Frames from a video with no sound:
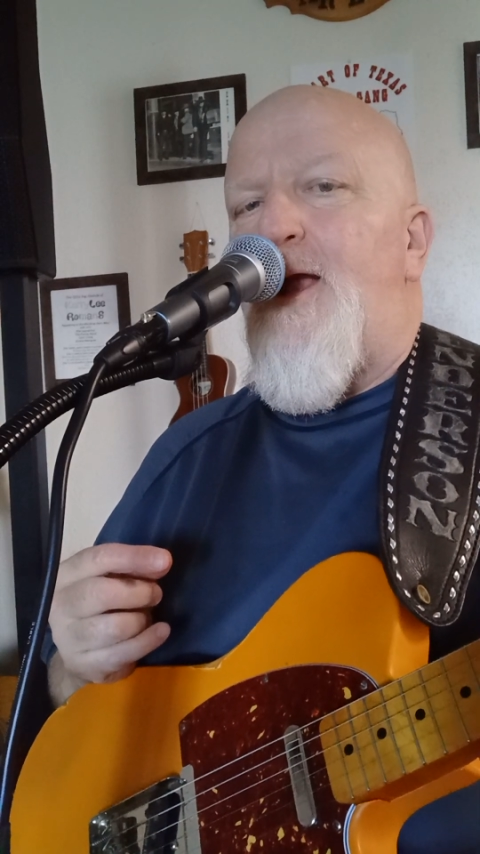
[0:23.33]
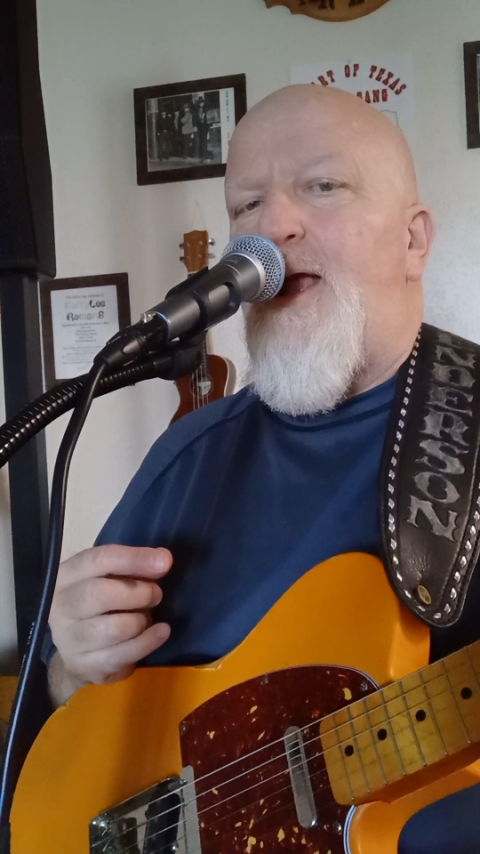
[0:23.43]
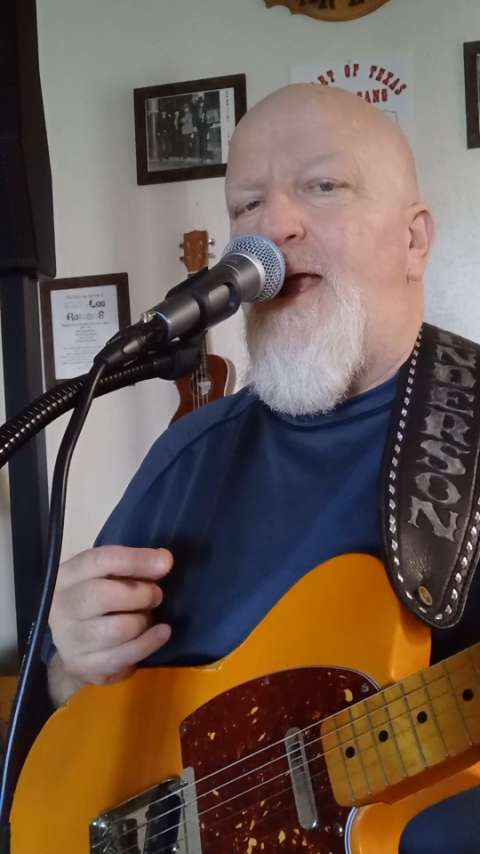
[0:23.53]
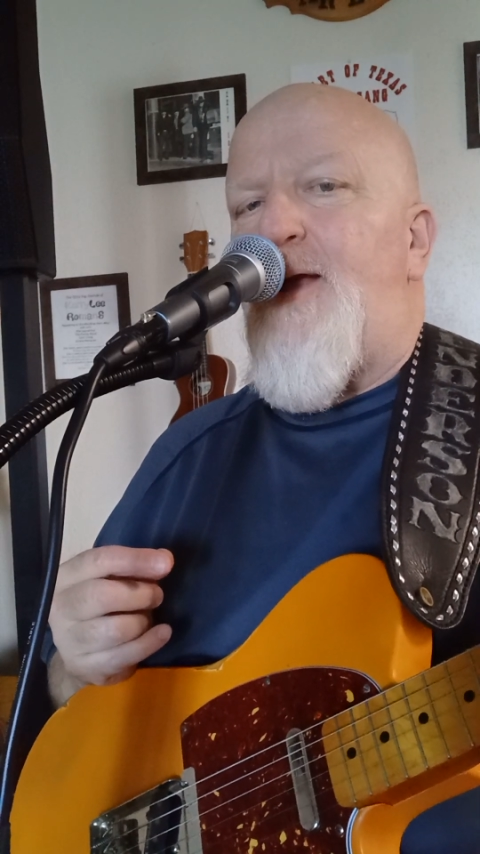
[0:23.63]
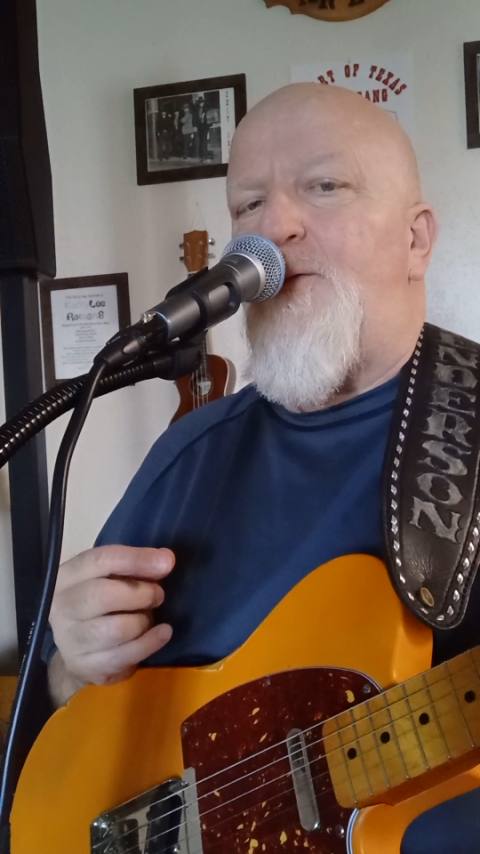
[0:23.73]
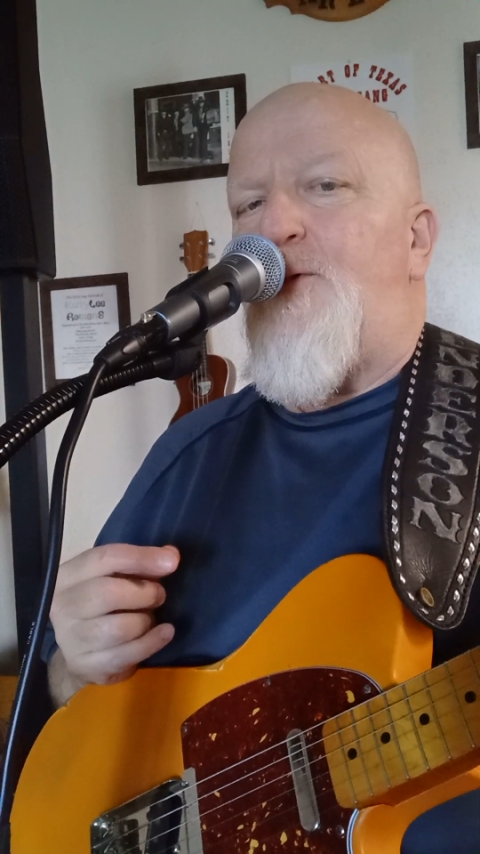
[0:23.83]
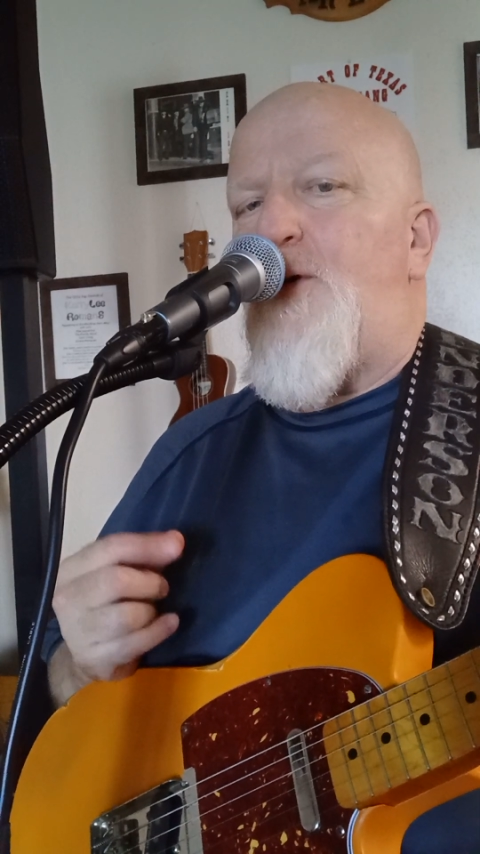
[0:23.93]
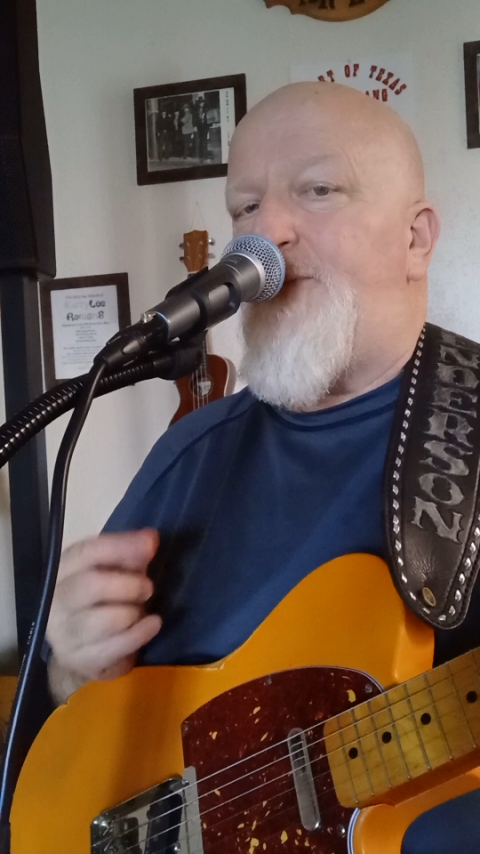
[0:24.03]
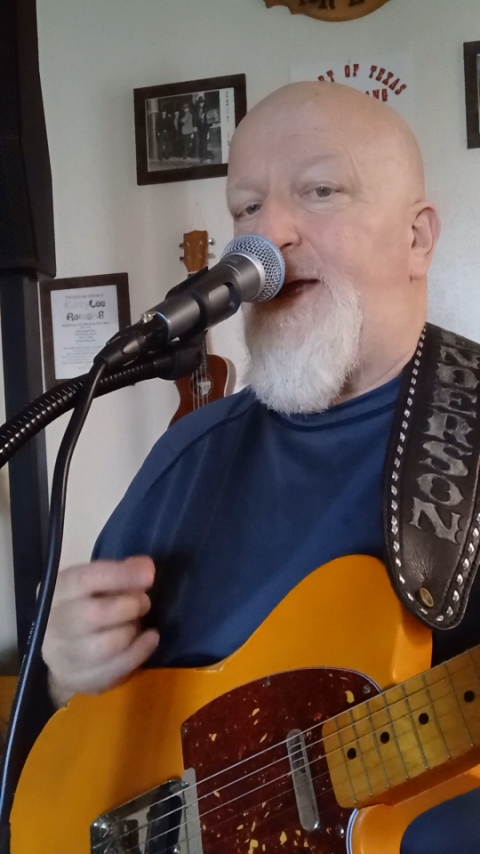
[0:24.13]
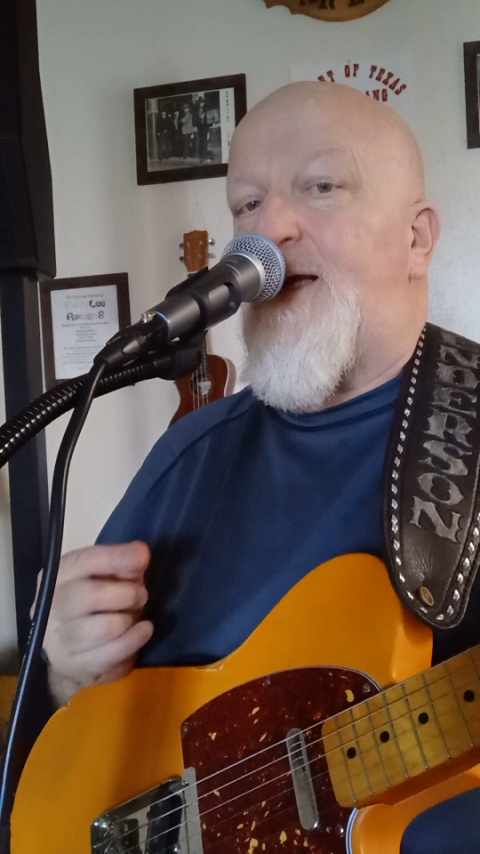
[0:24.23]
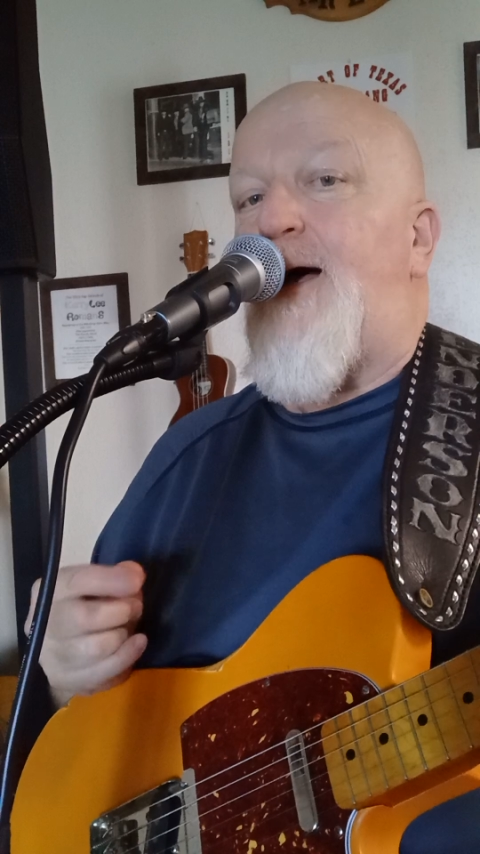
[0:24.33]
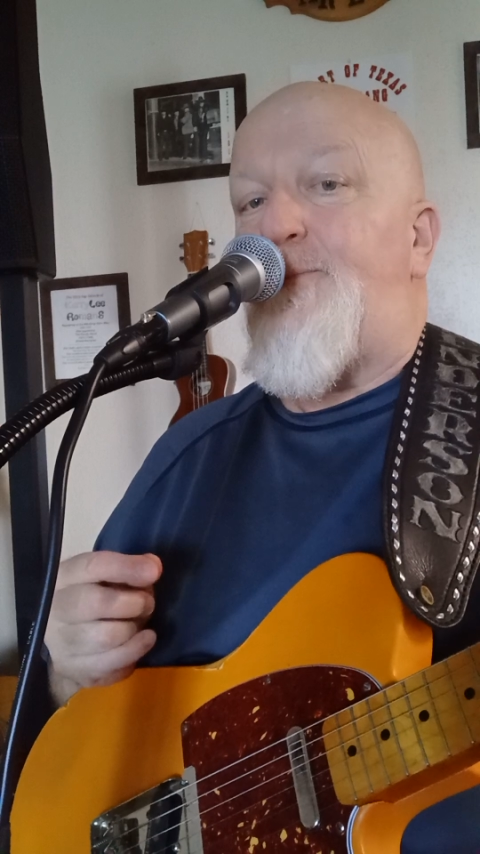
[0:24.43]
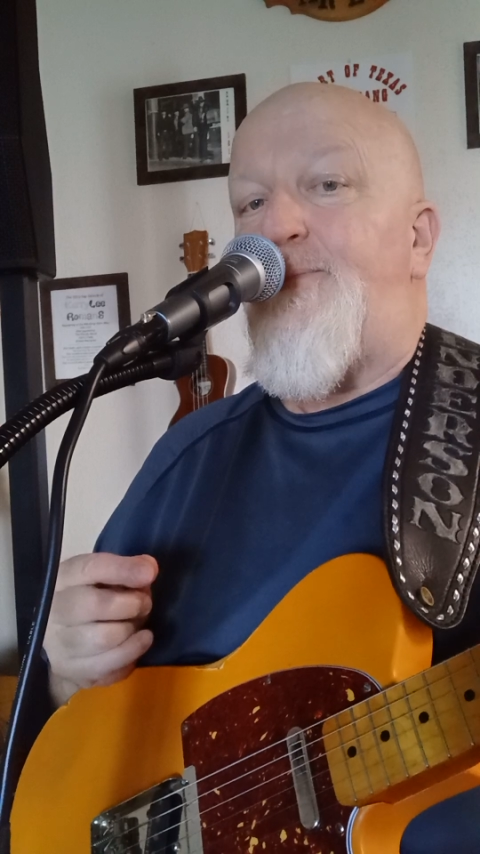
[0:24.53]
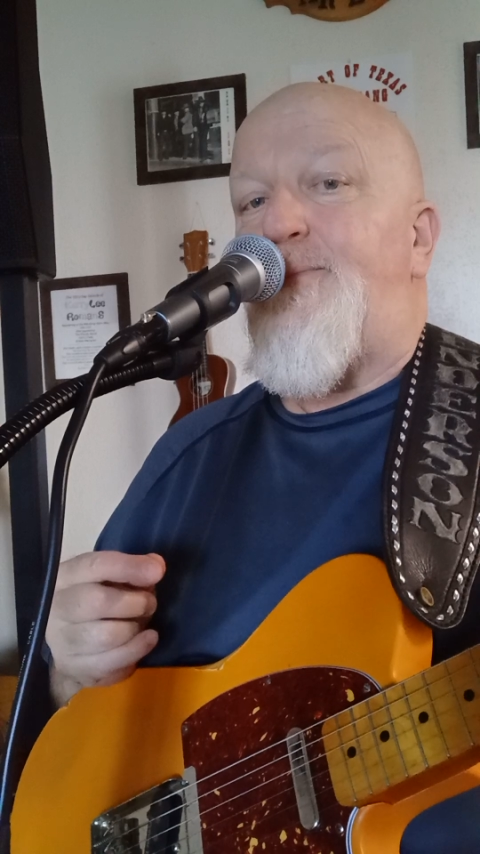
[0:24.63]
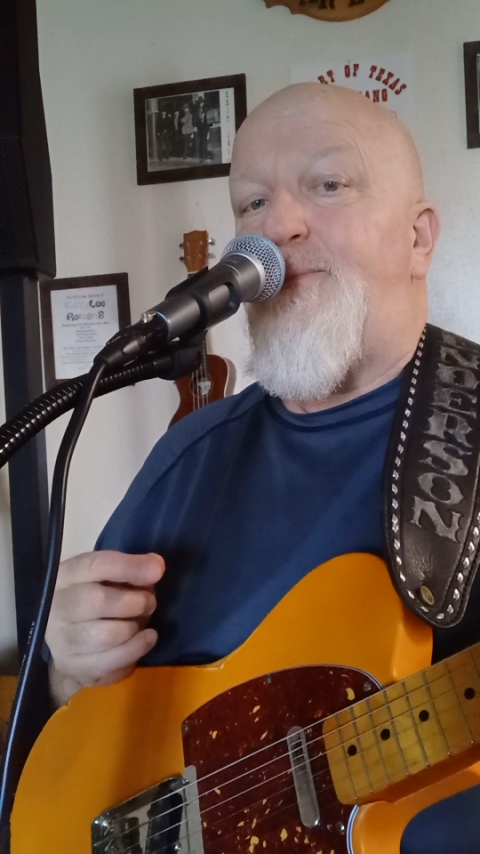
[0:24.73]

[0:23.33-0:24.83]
it won't pick up